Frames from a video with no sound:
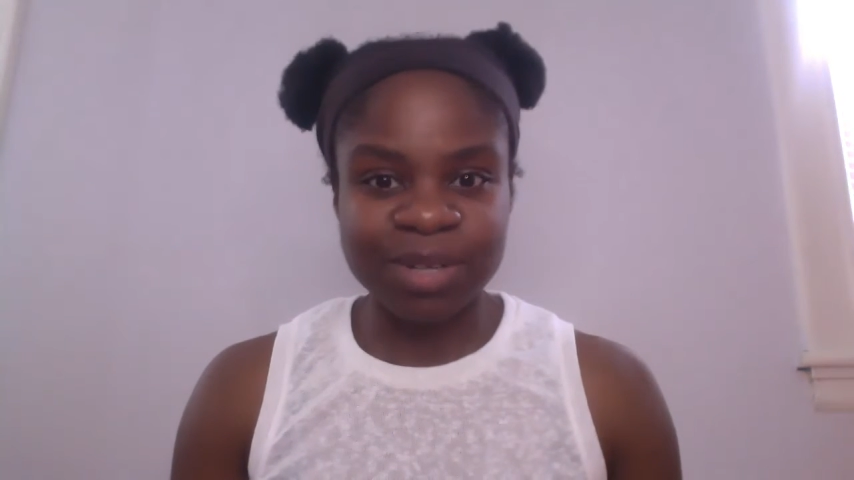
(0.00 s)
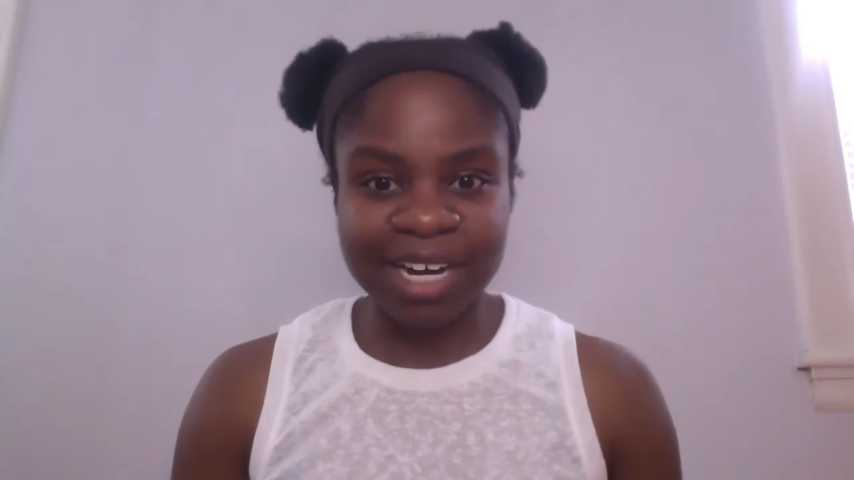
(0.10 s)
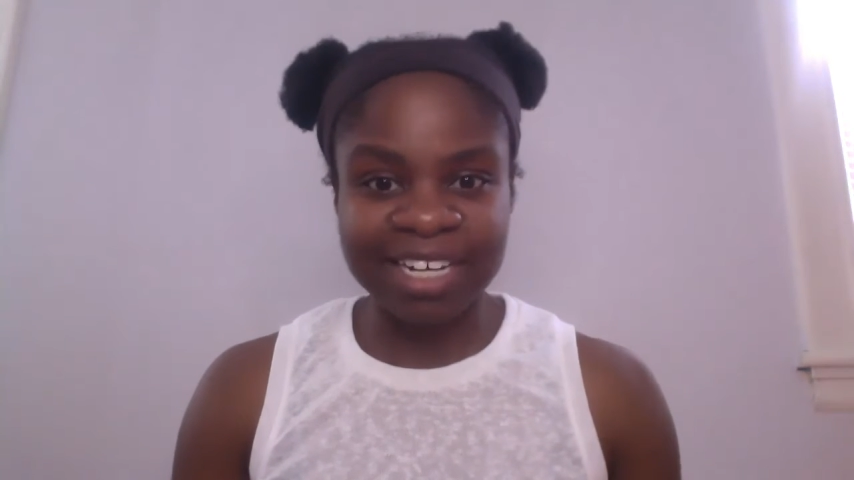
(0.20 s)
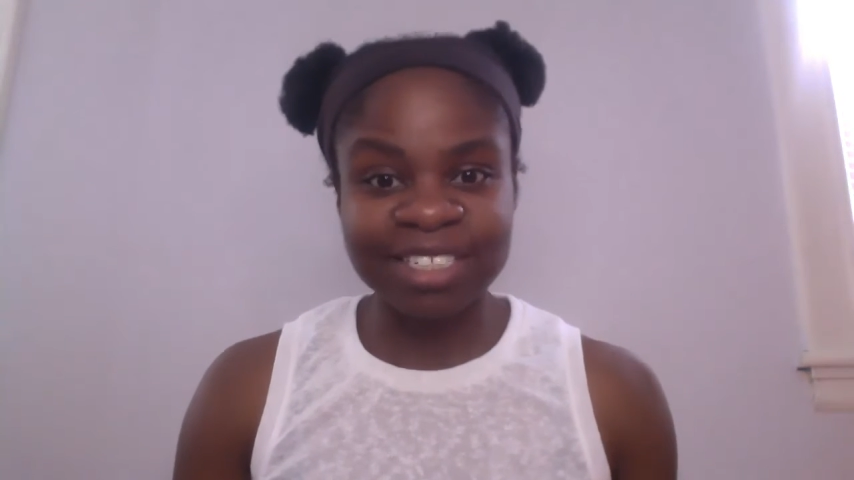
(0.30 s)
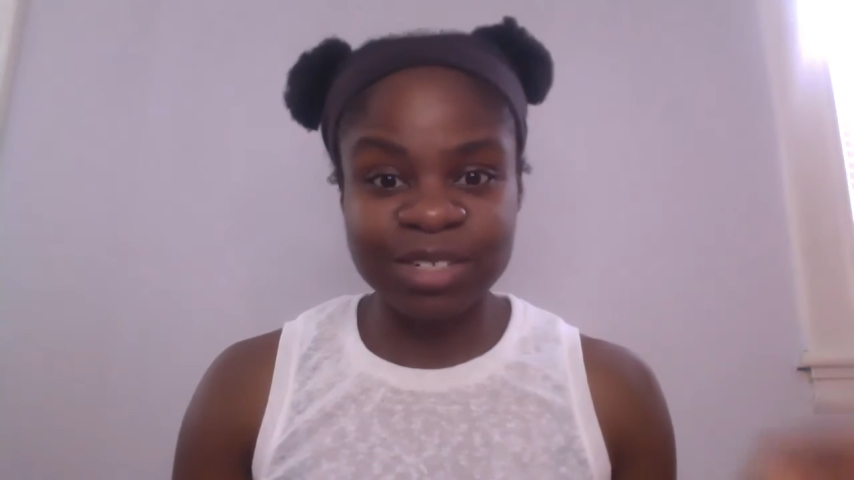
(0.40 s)

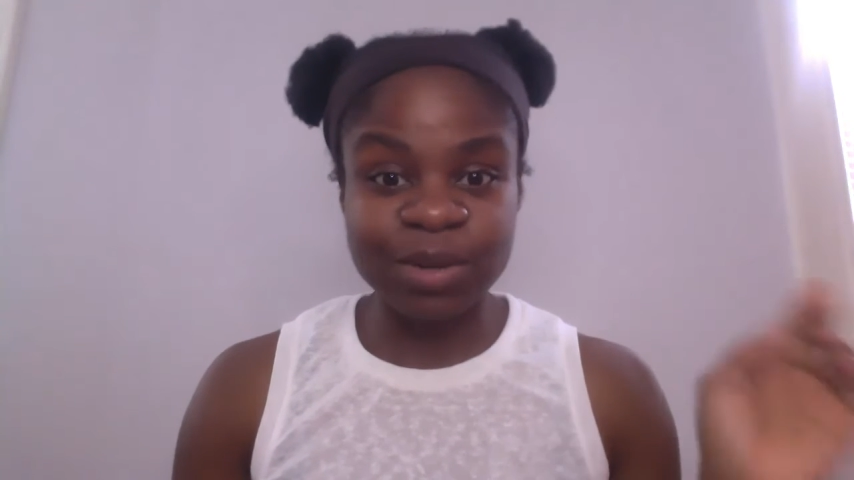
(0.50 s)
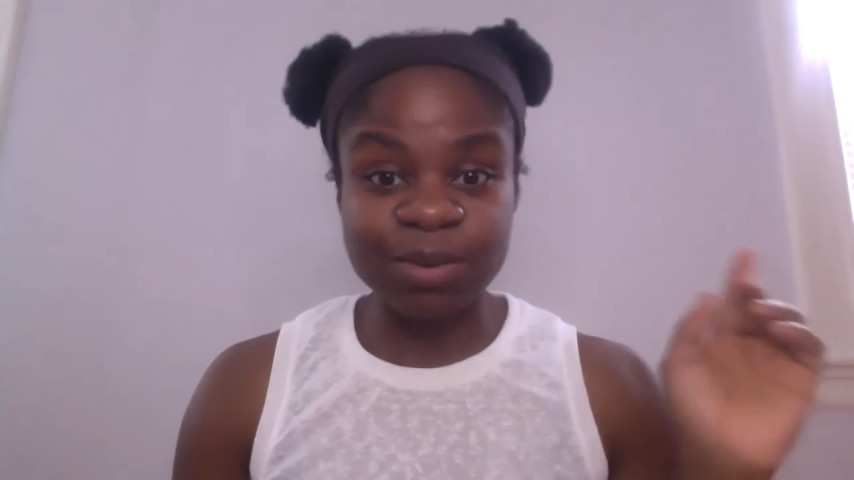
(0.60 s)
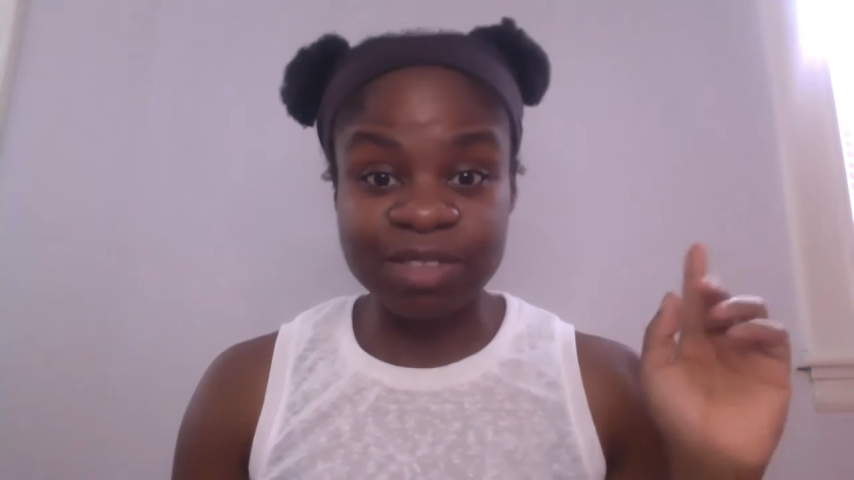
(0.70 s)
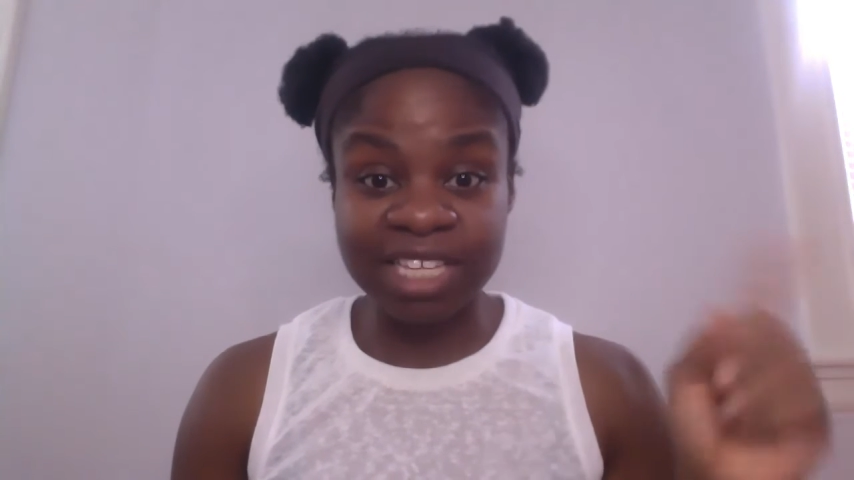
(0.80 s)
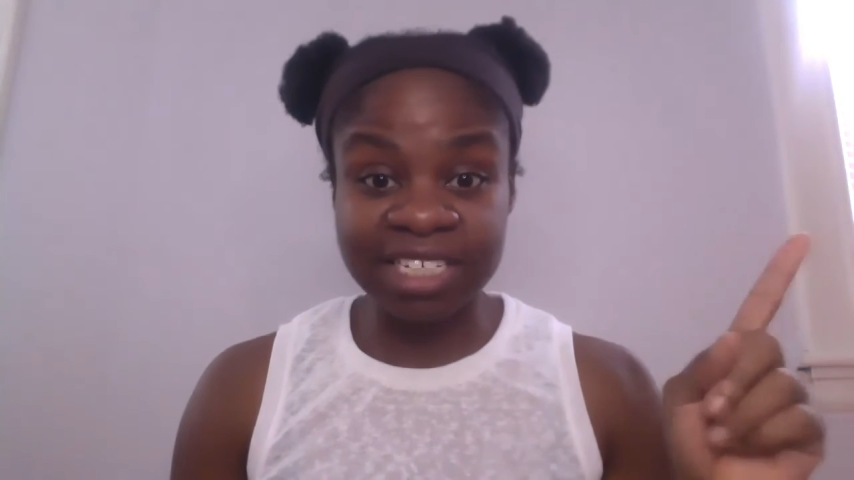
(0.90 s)
Okay,
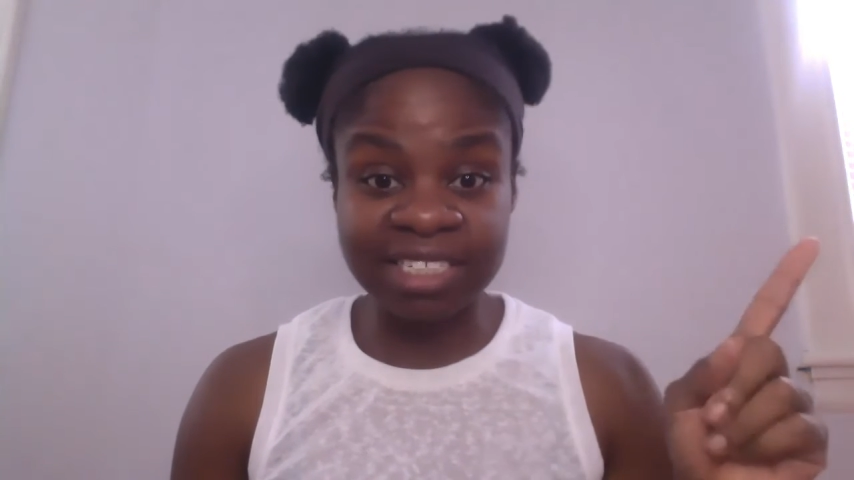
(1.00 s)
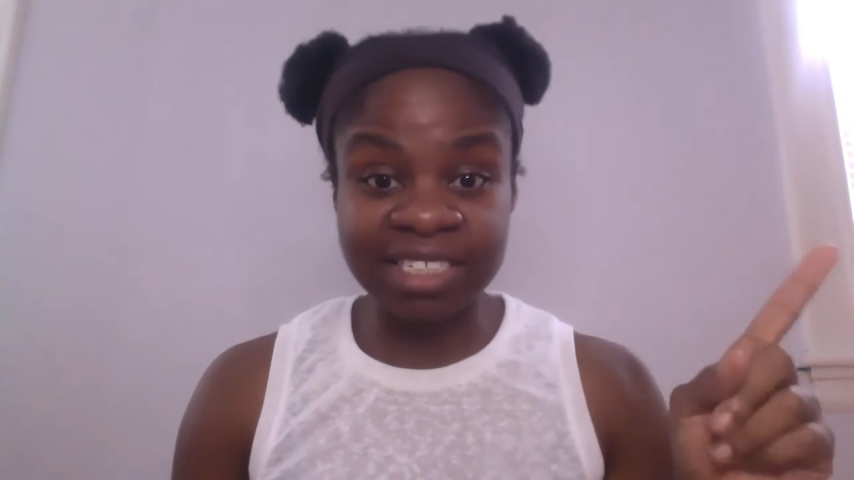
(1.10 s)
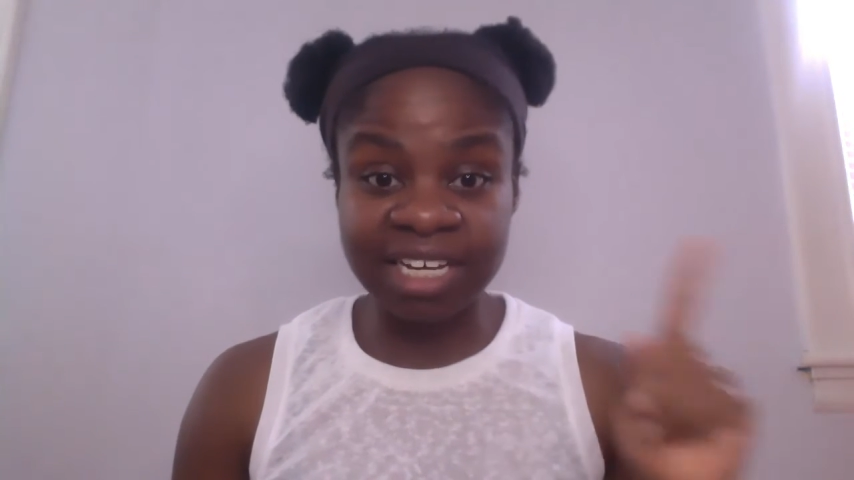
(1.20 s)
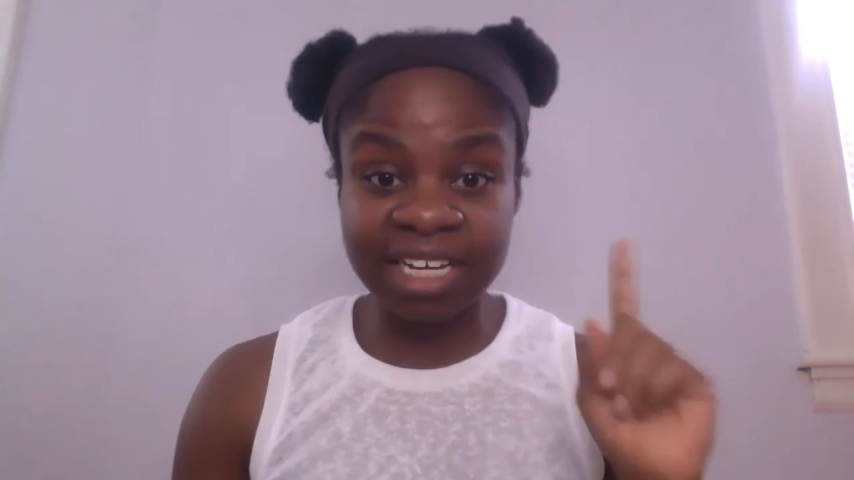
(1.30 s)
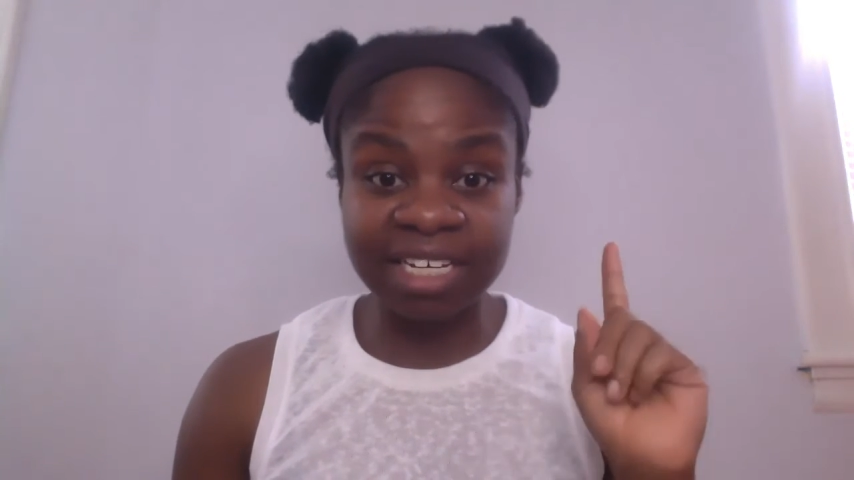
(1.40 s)
so this